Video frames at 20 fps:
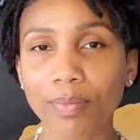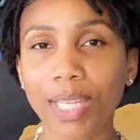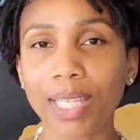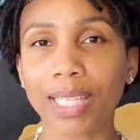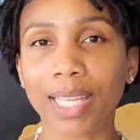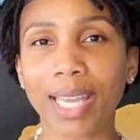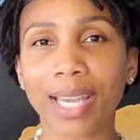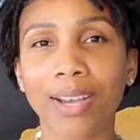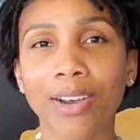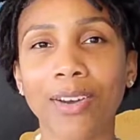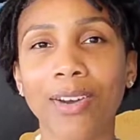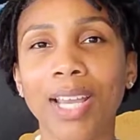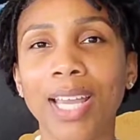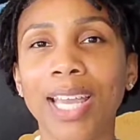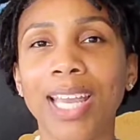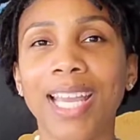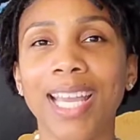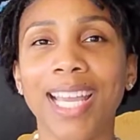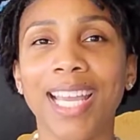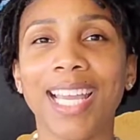Now,
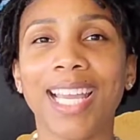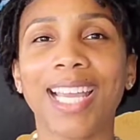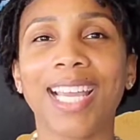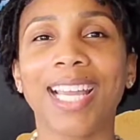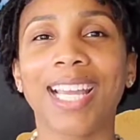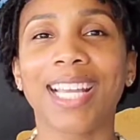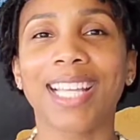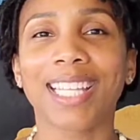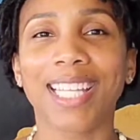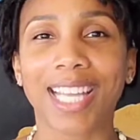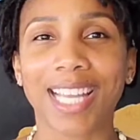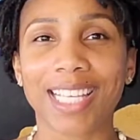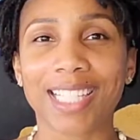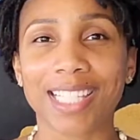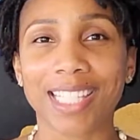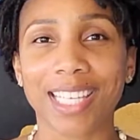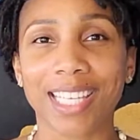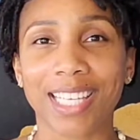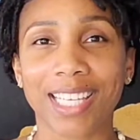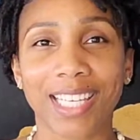like I
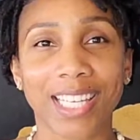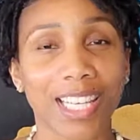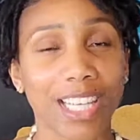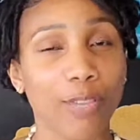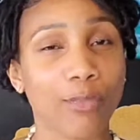said,